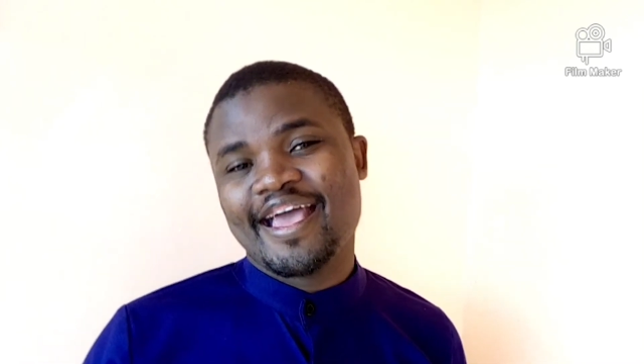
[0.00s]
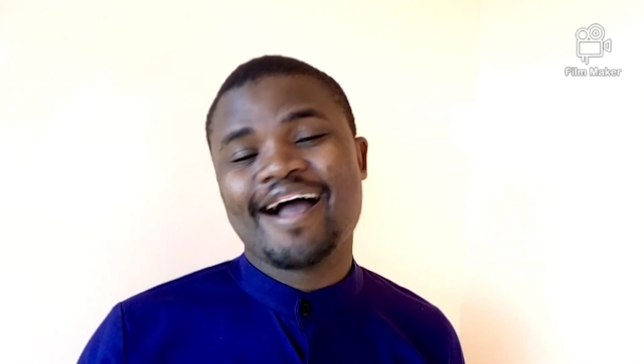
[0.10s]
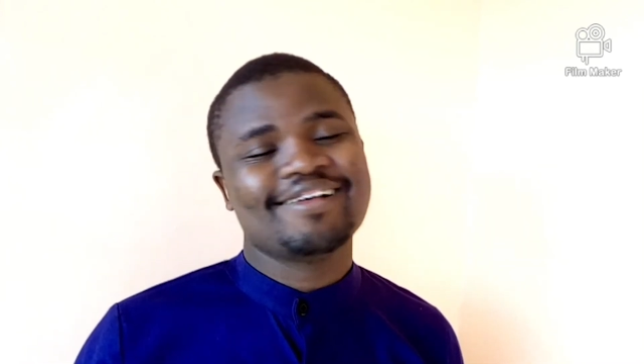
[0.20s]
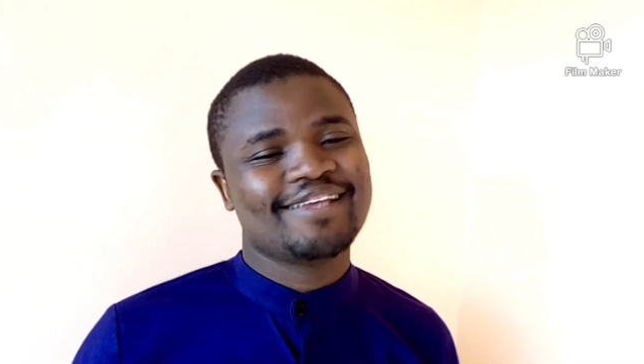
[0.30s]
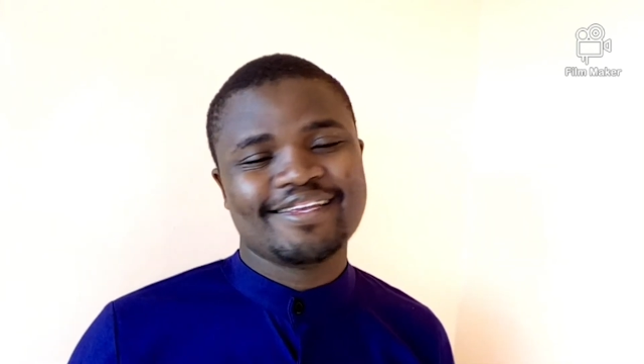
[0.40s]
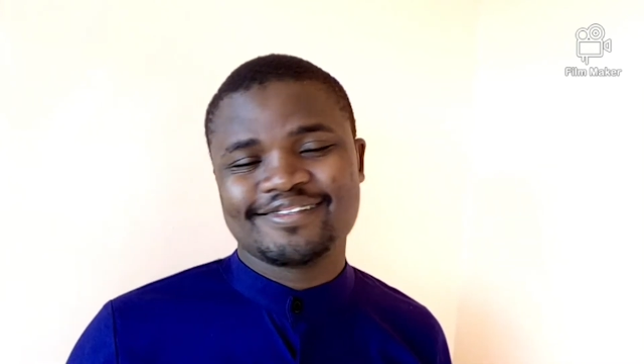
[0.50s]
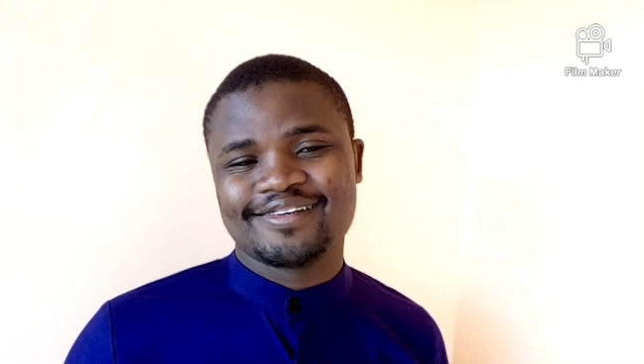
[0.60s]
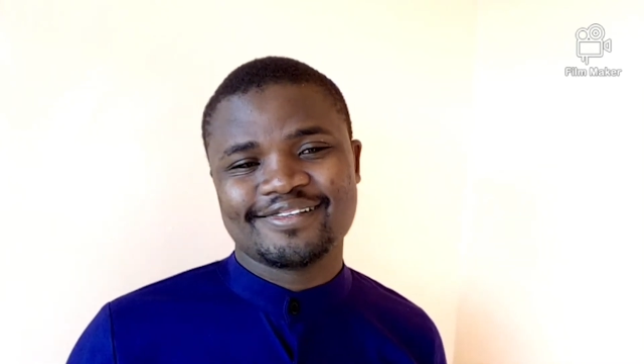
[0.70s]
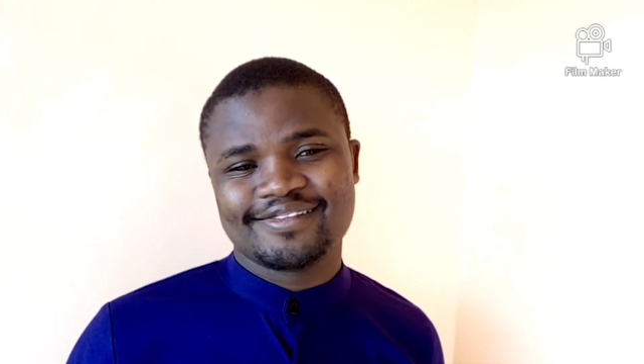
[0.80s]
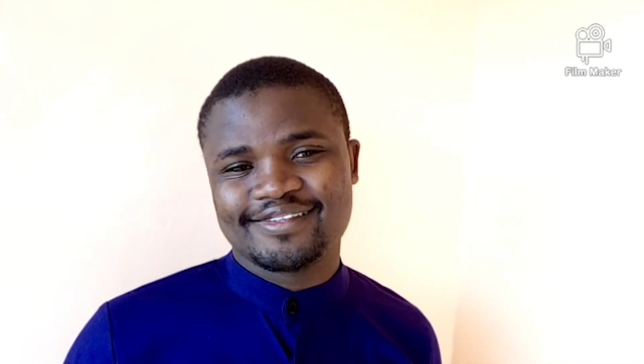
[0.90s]
as I
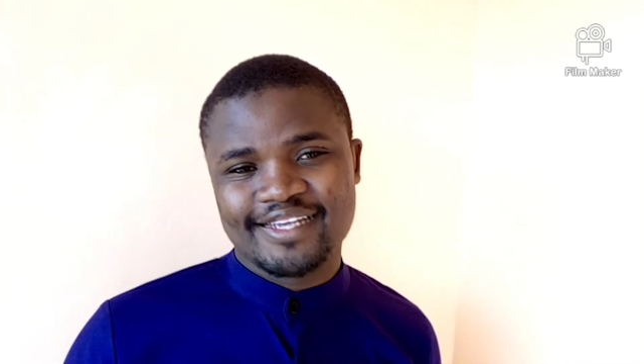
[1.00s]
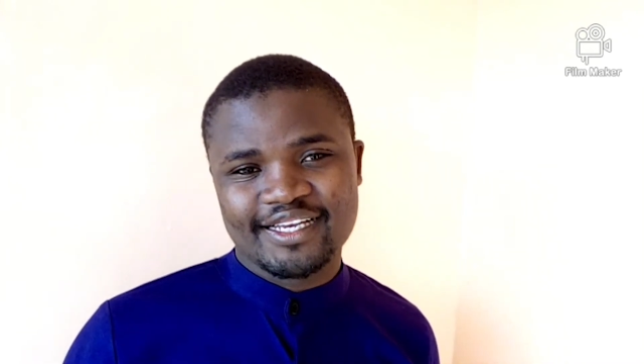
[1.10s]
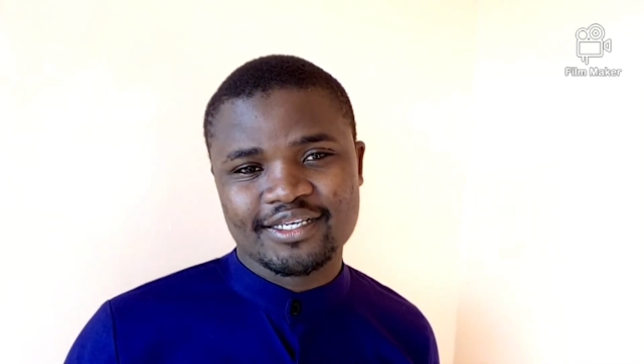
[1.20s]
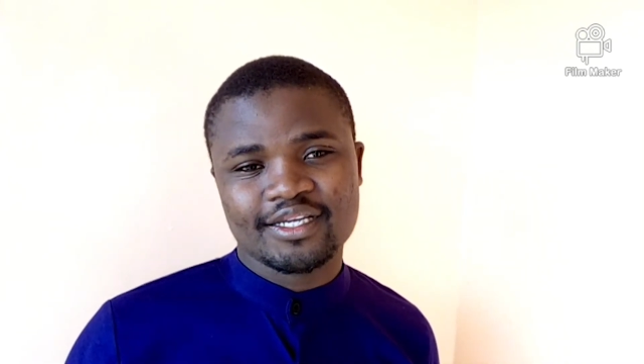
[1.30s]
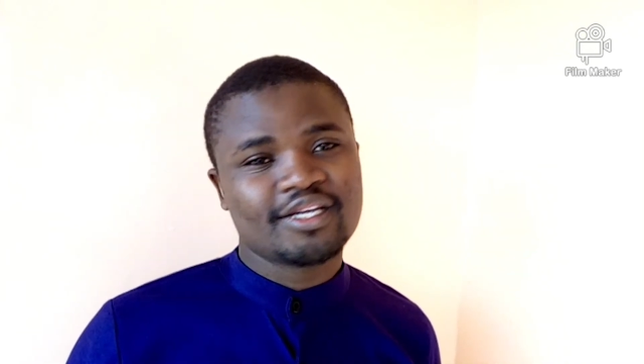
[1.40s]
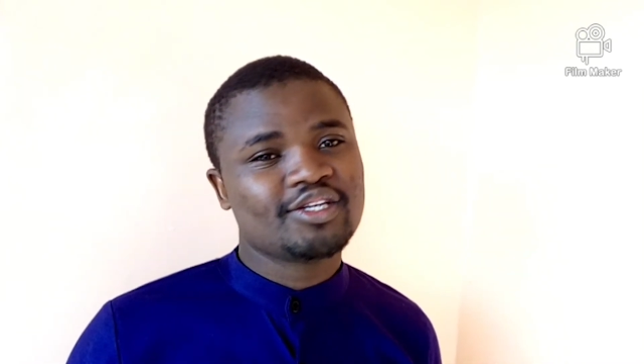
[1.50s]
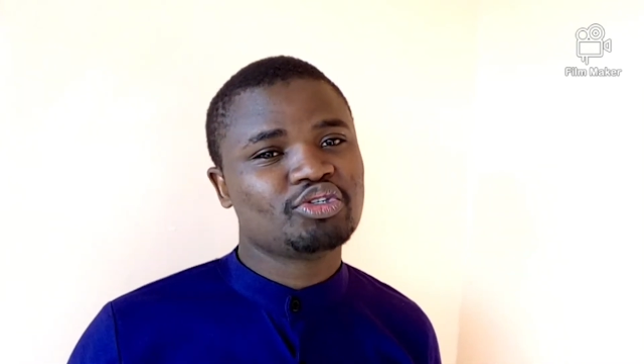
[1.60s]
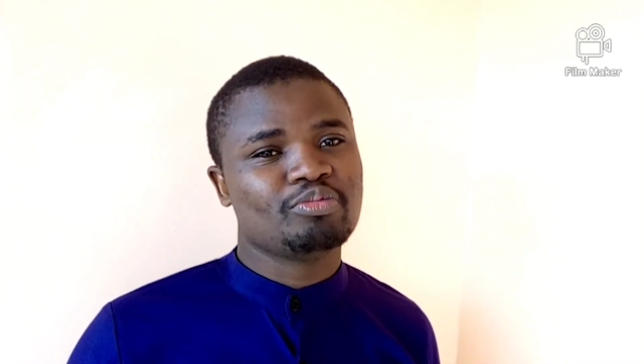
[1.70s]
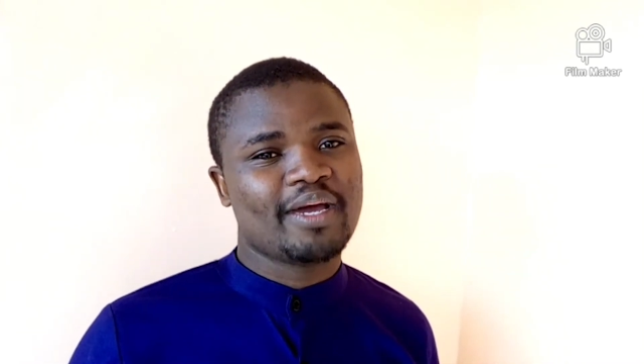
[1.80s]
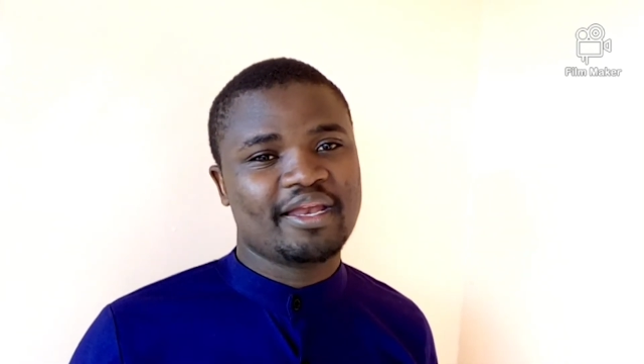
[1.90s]
transit
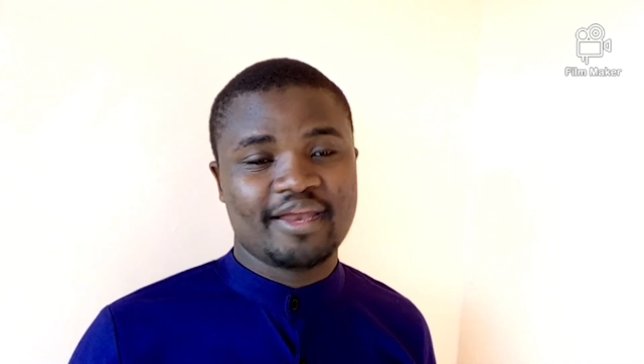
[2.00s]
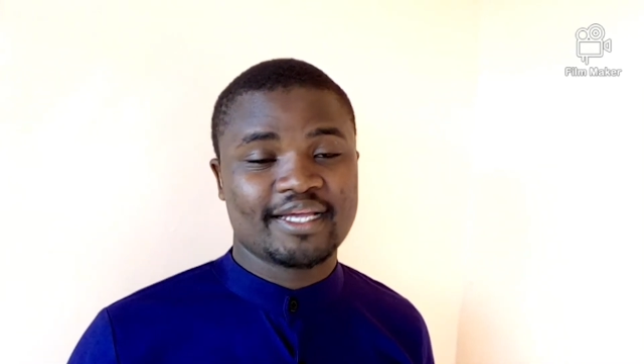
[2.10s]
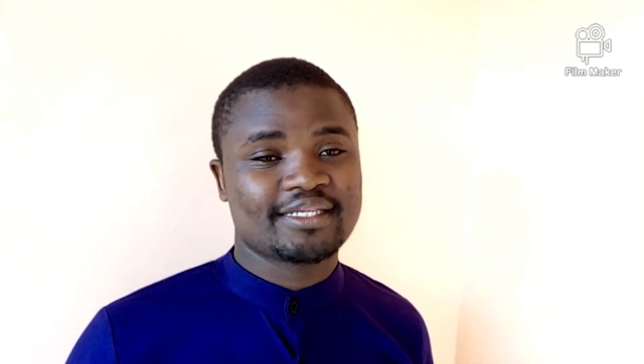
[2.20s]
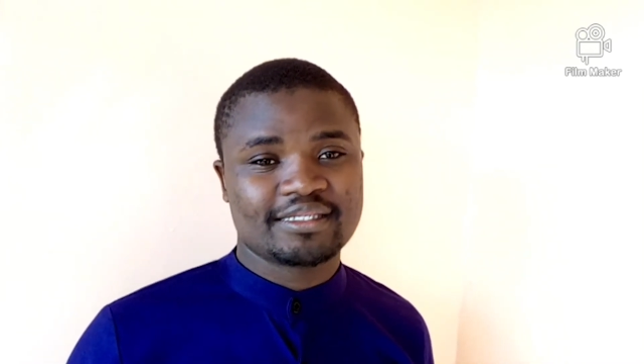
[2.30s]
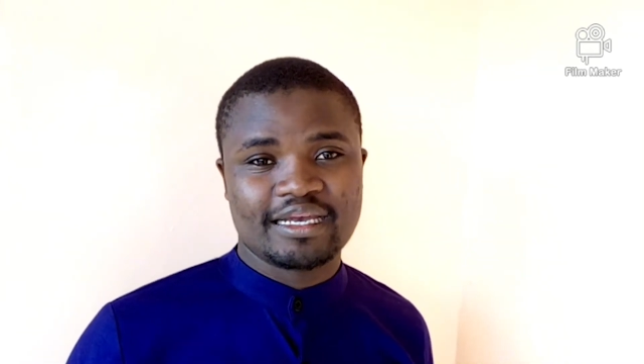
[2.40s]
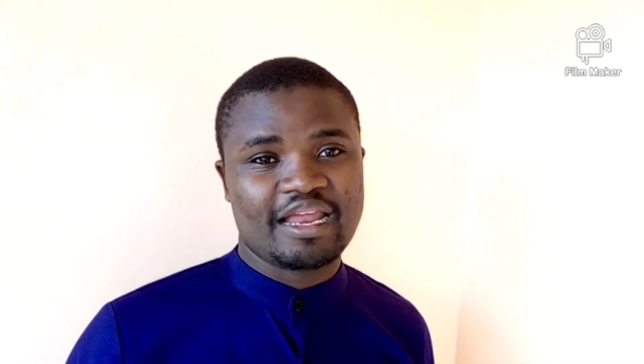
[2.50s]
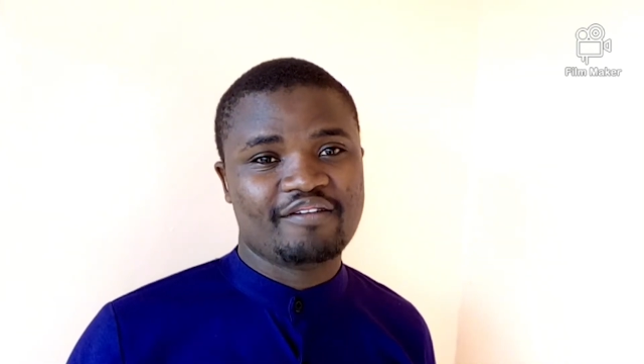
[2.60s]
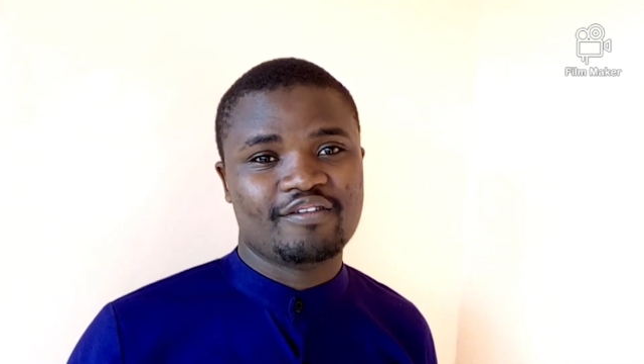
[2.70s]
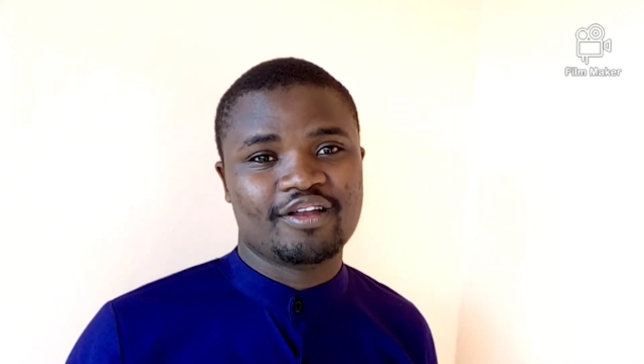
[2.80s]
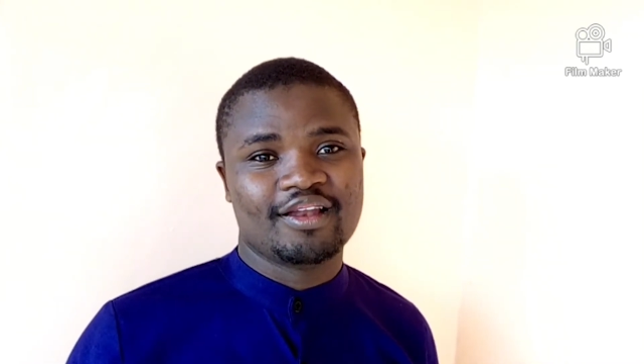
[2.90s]
to my next
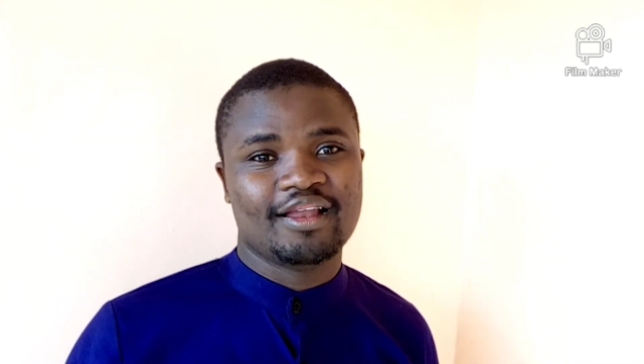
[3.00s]
level